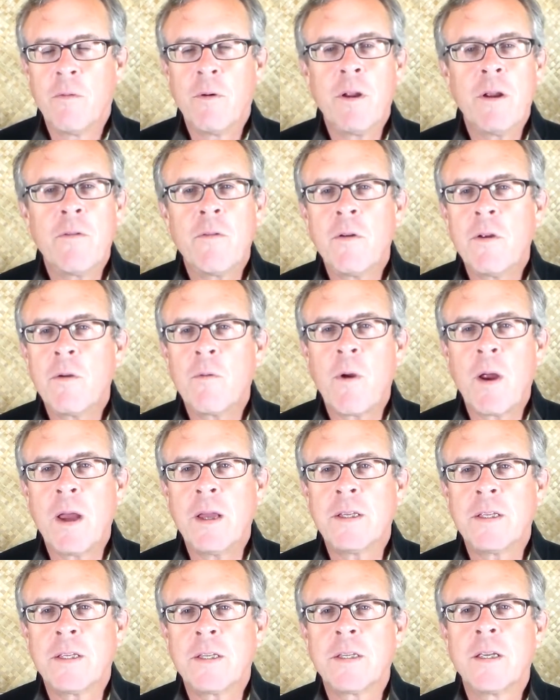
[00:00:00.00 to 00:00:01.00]
whatever
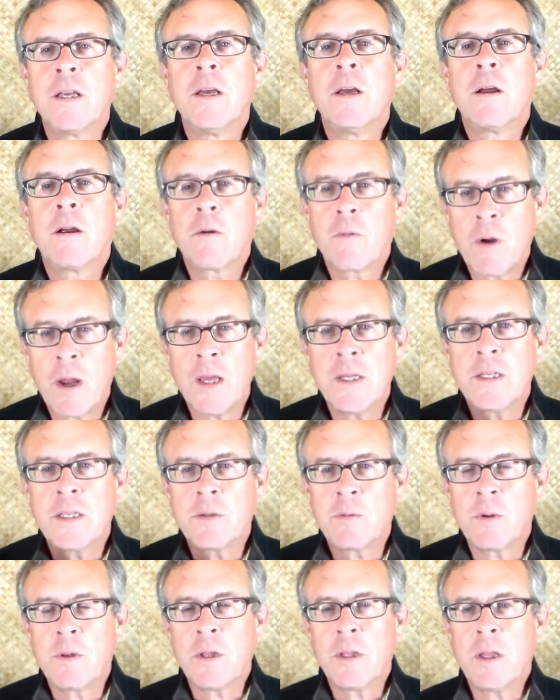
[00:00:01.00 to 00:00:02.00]
arises,
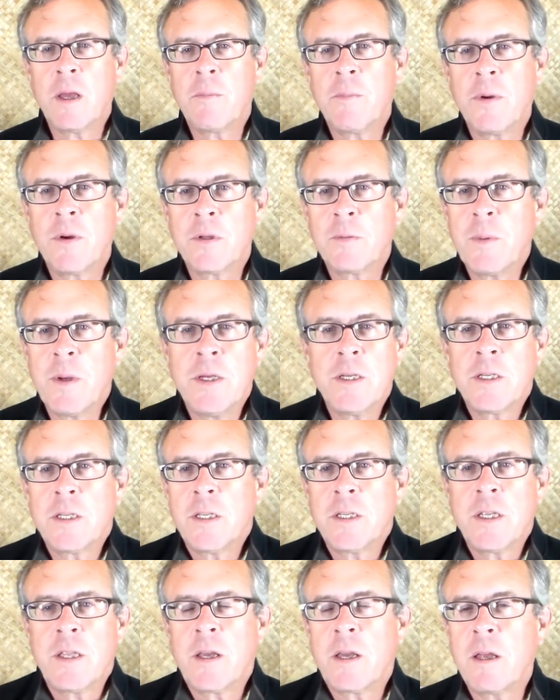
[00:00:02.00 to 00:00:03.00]
arises within that pure
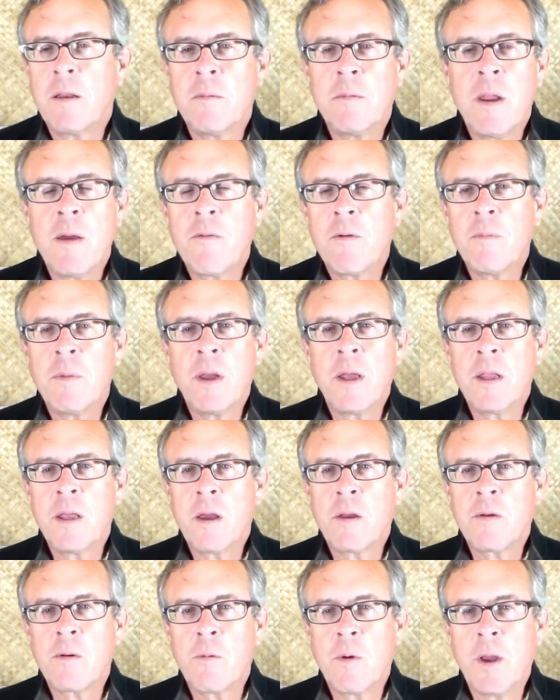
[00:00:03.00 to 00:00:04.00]
spaciousness, and there can never be
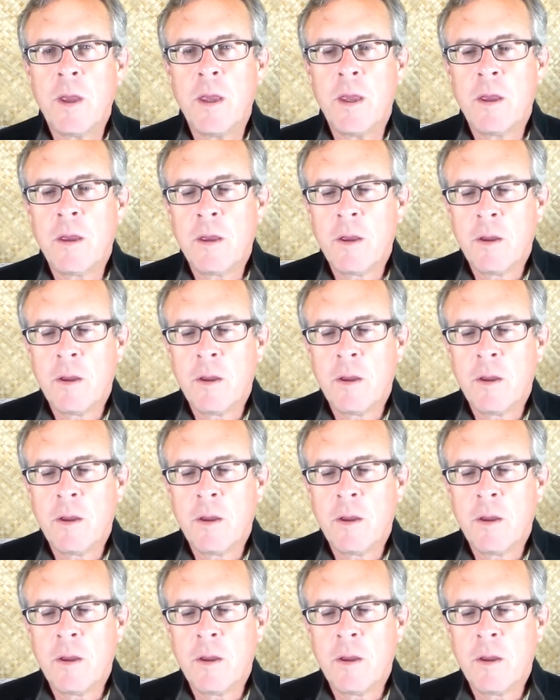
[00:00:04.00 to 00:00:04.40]
any other way.